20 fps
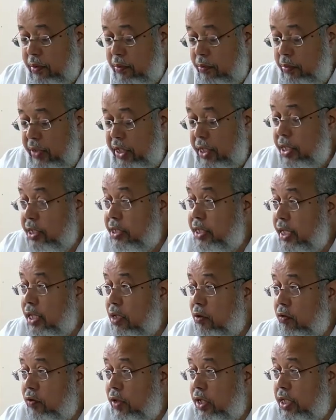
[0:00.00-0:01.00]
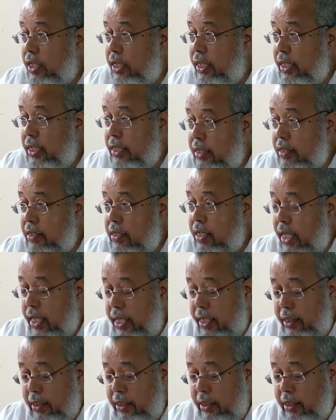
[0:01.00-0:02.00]
Media Takeover of Kings
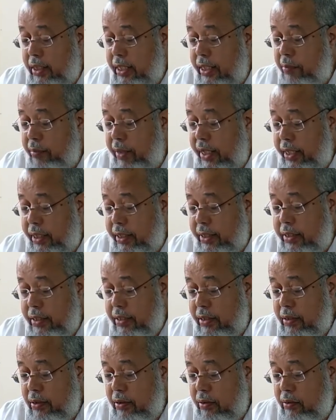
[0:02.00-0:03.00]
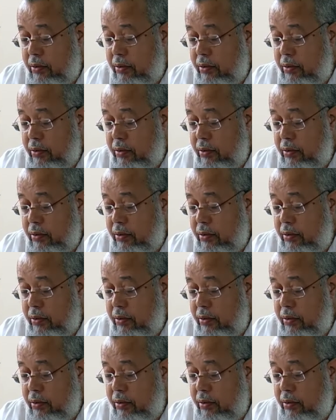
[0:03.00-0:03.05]
and Kingmakers.